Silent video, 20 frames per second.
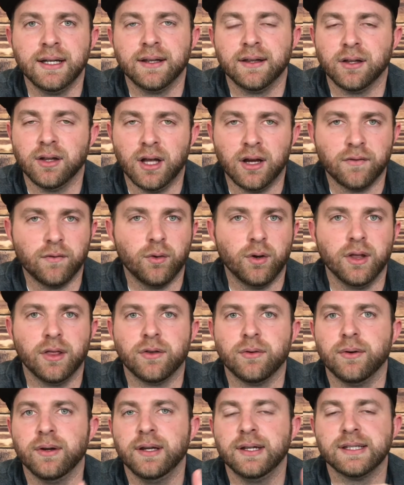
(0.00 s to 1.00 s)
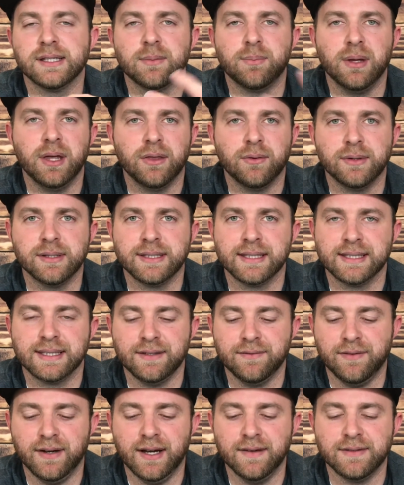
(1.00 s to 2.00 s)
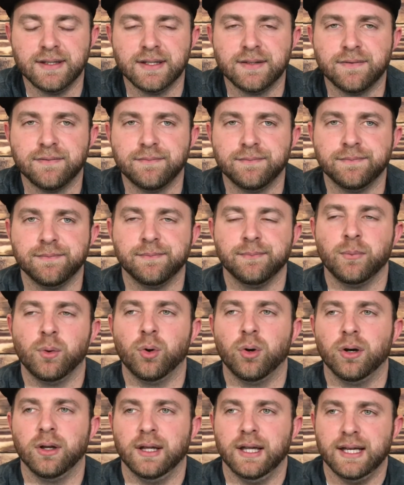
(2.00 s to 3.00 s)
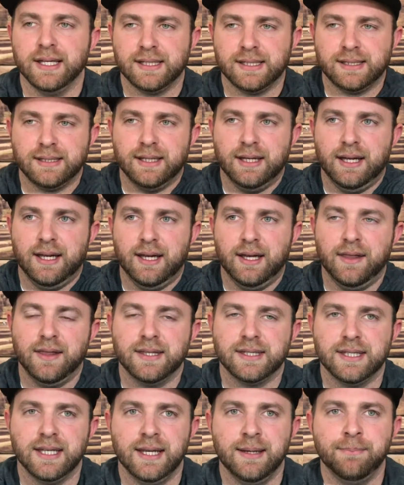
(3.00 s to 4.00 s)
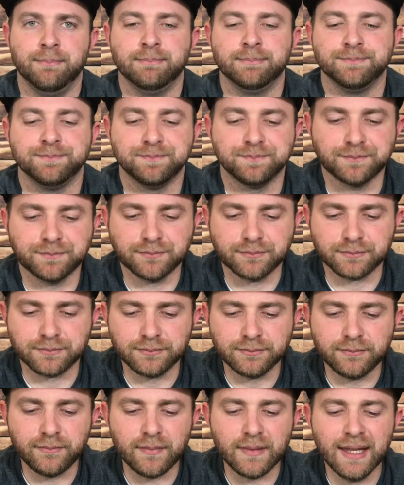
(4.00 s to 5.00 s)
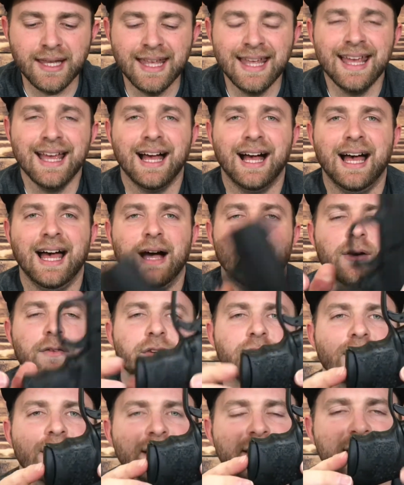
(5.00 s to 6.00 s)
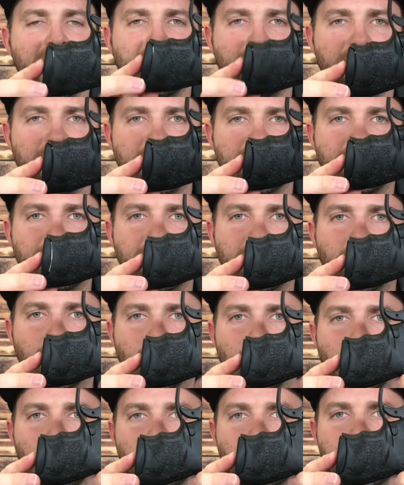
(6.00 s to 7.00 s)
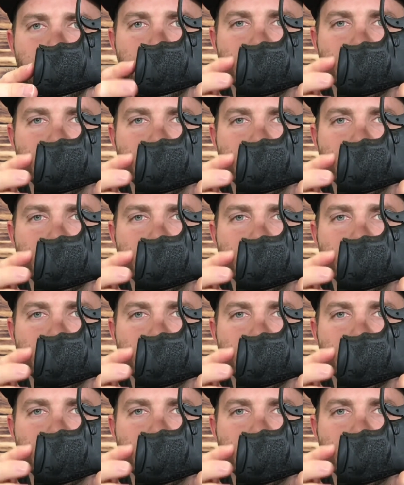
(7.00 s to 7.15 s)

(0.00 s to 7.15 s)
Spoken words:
The Glock 43s, the P365s, it's more or less the same. However, it does have these finger grooves